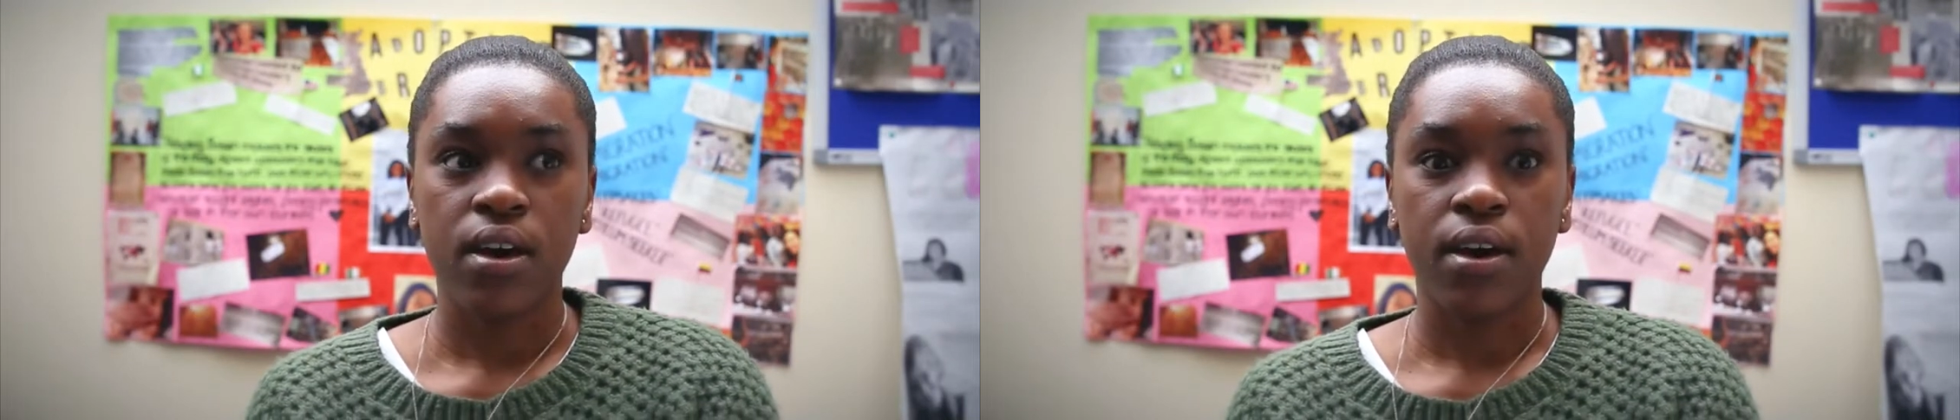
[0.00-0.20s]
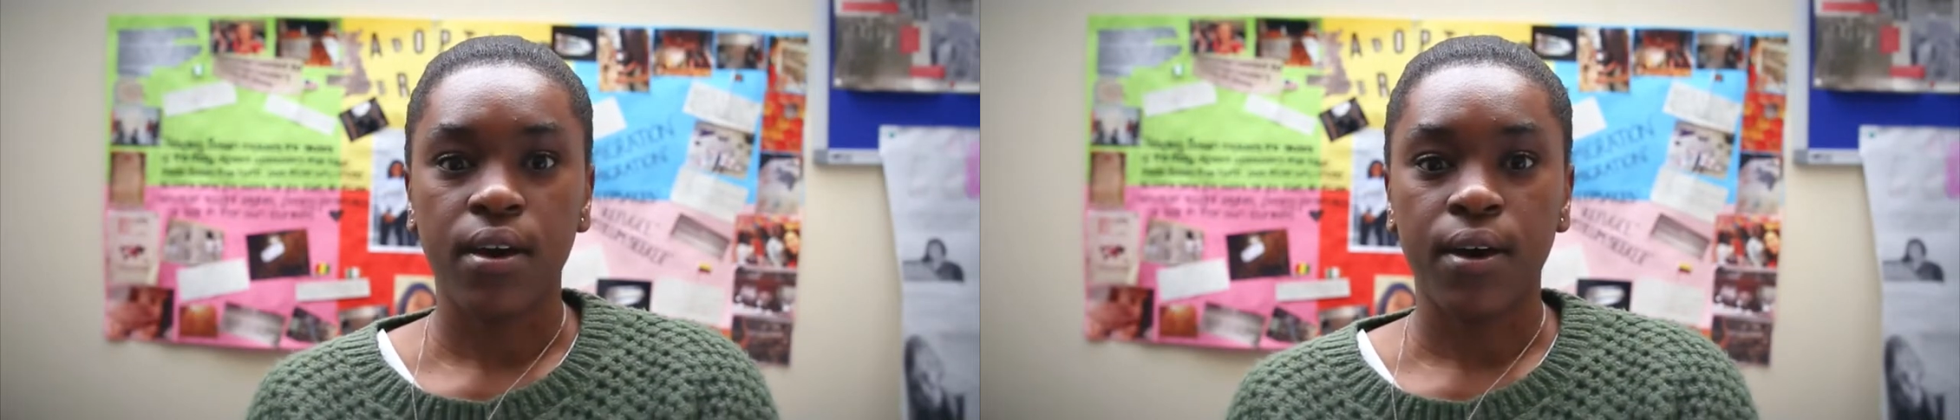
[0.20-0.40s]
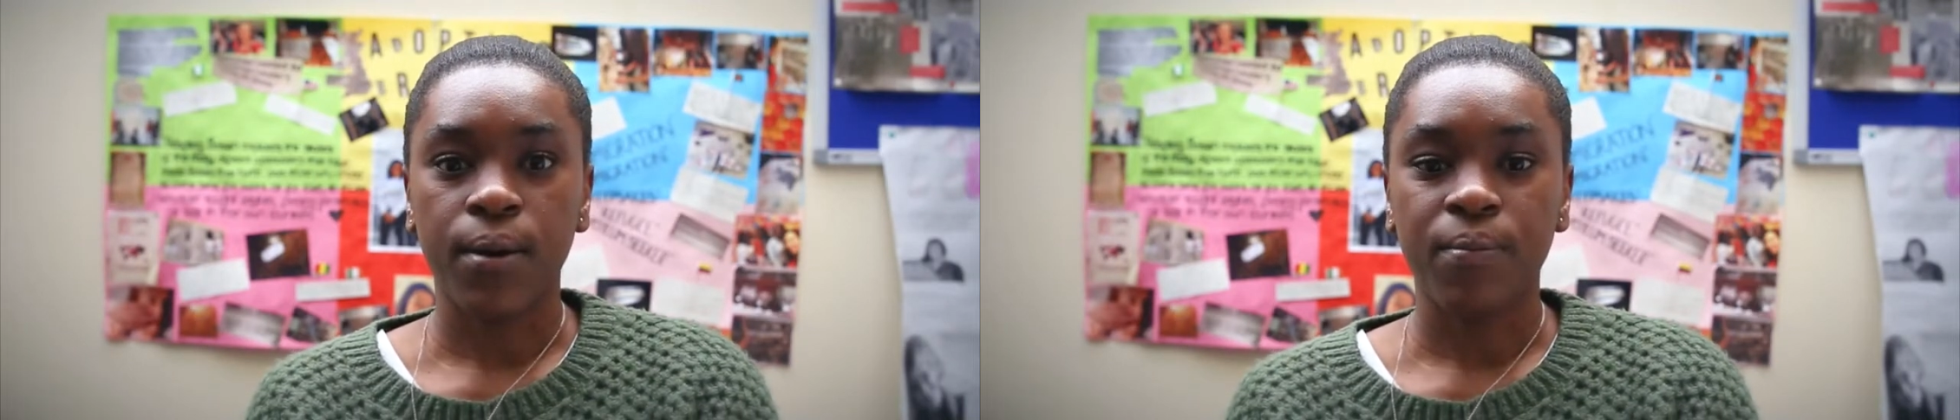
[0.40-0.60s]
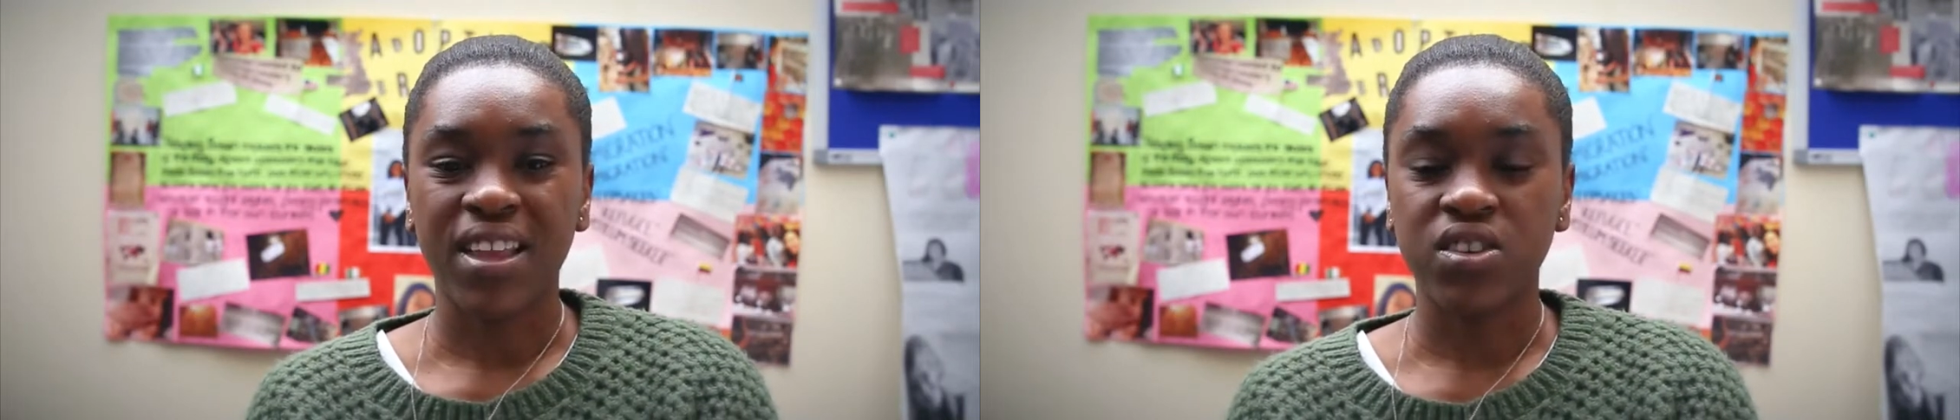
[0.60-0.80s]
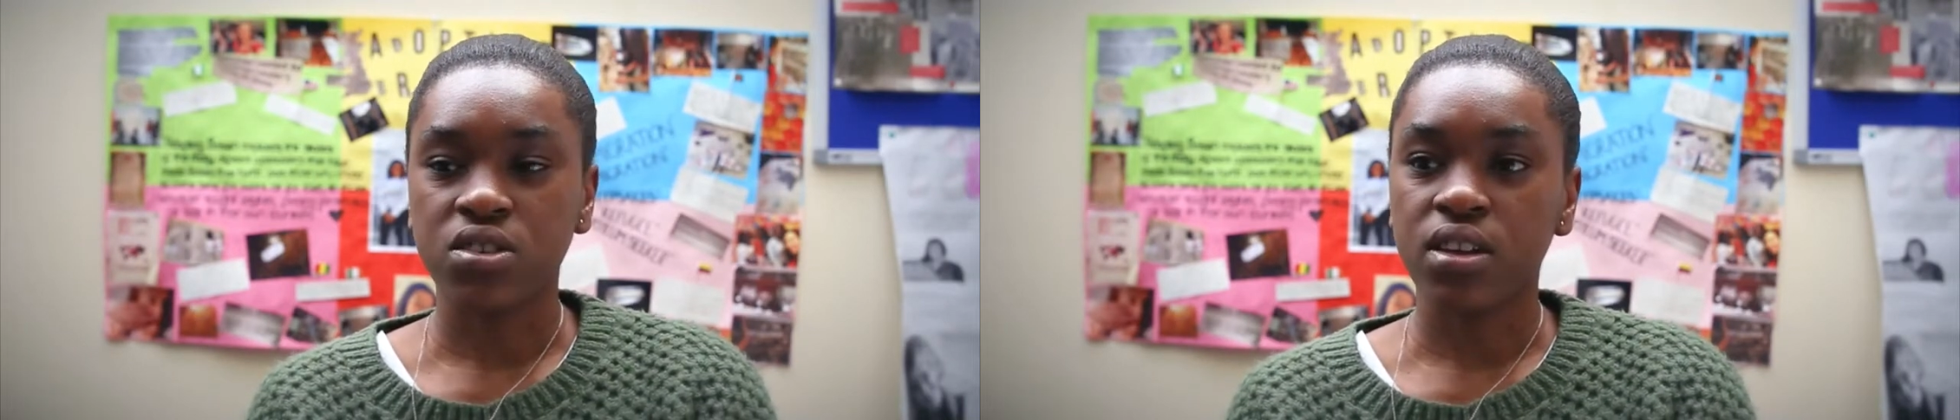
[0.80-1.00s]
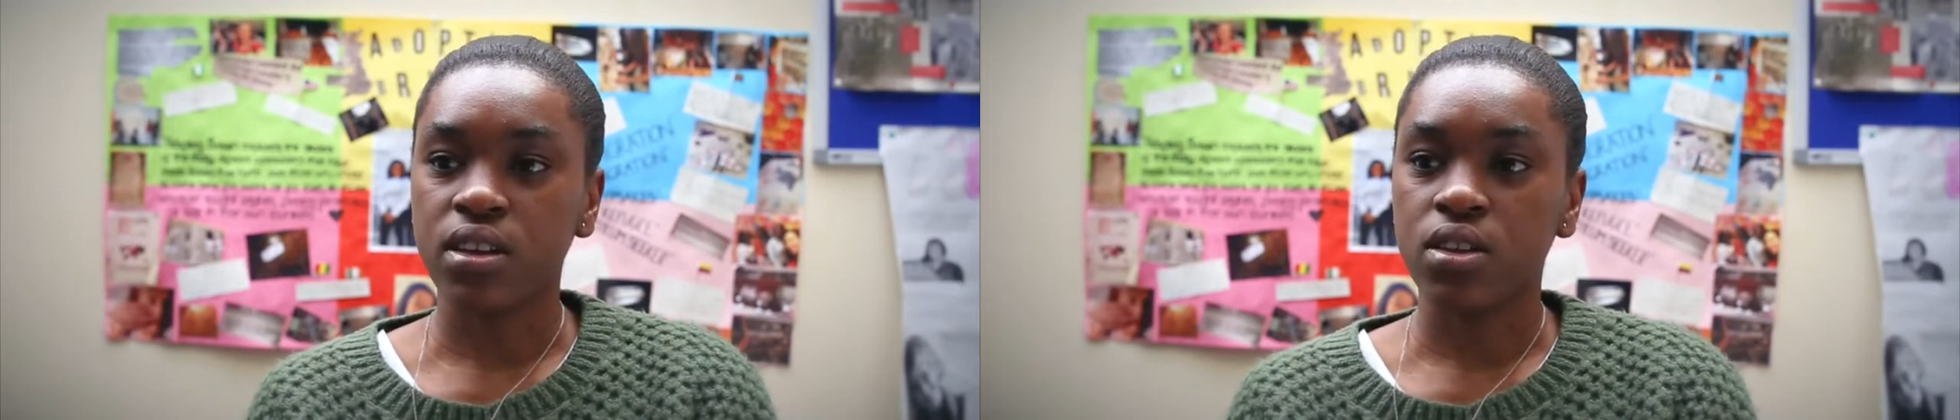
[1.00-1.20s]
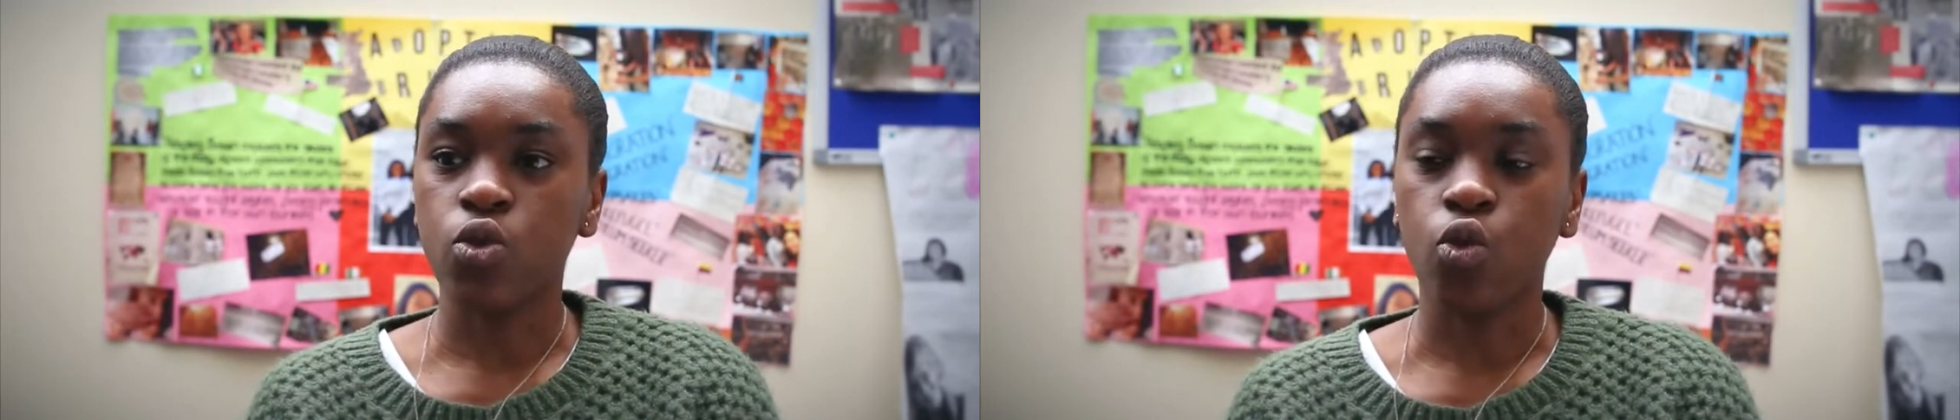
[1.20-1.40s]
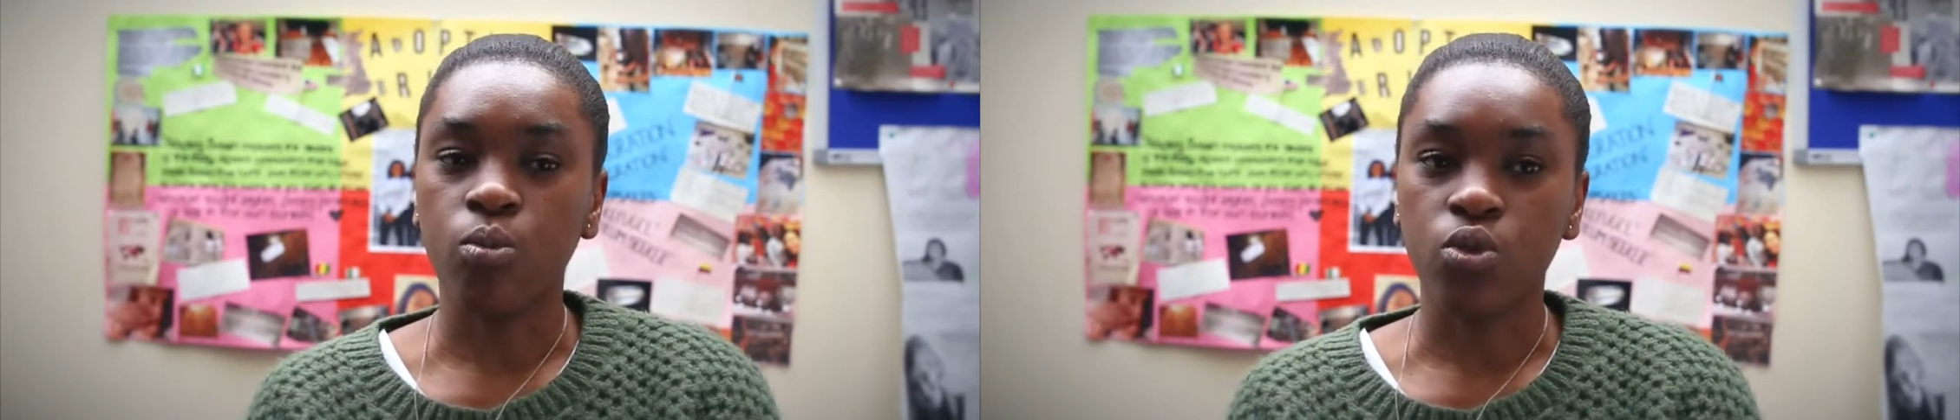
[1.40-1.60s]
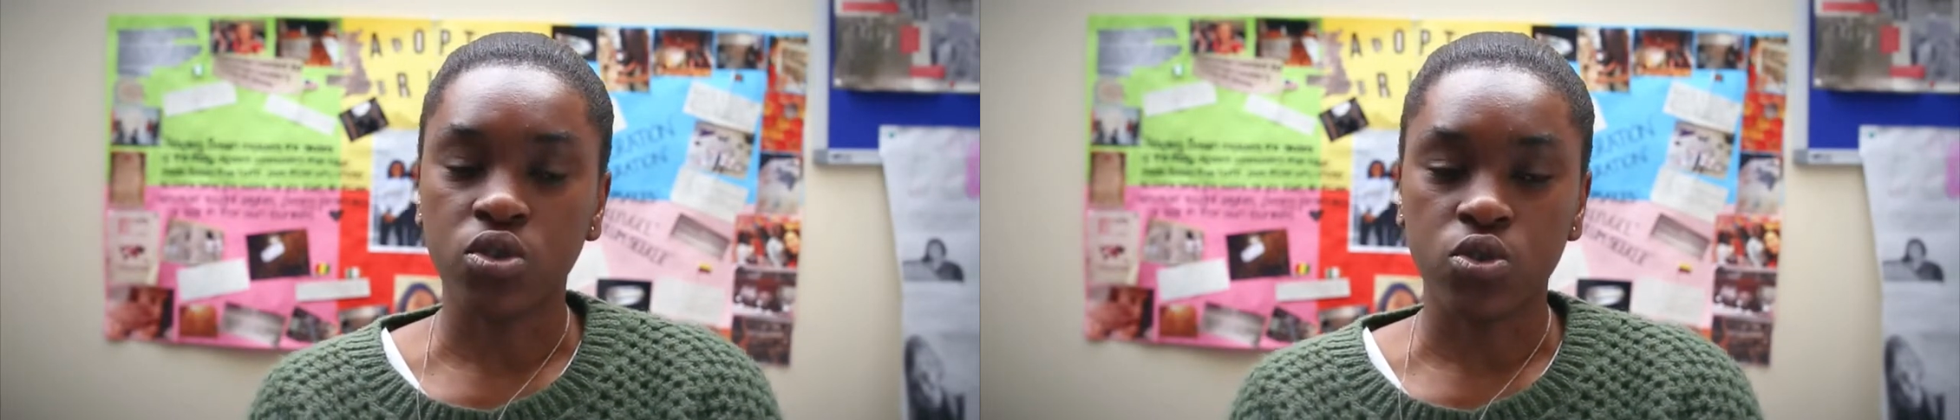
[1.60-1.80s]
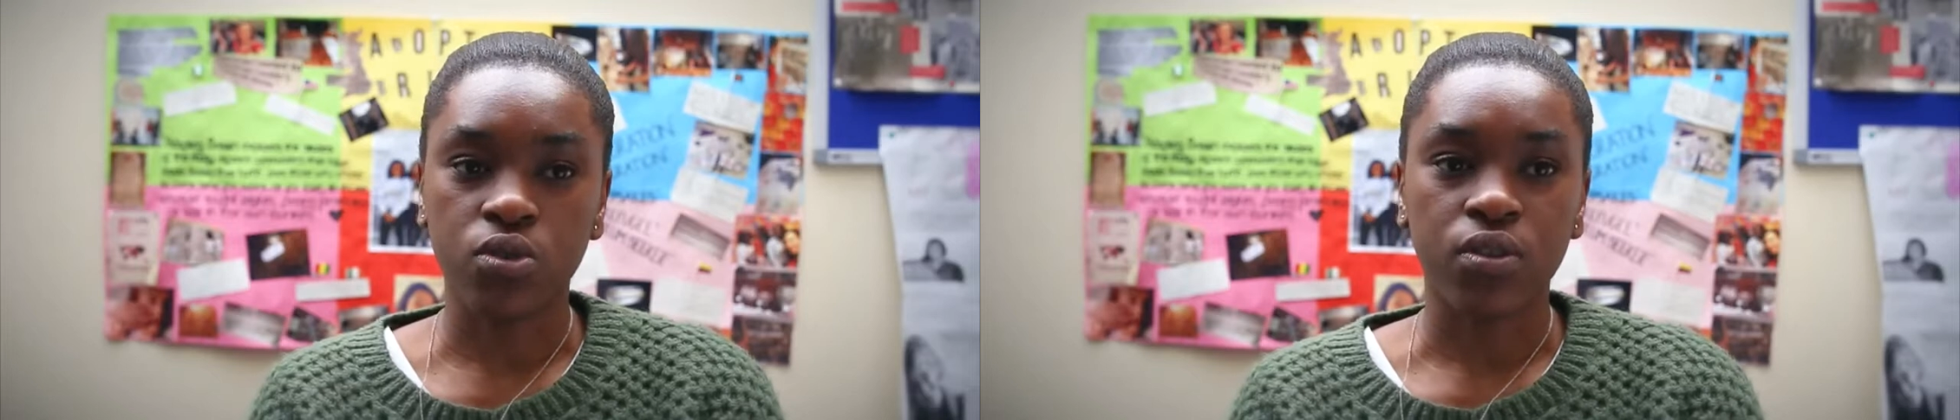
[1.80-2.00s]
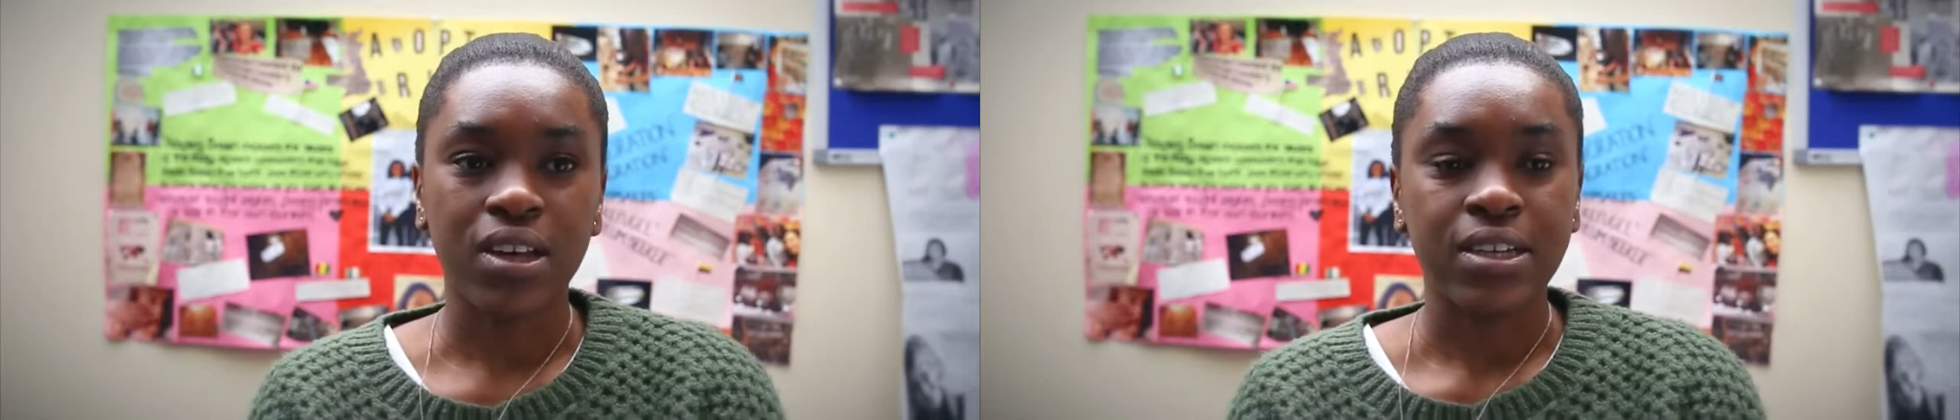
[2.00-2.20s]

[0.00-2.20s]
and it's just like normal sort of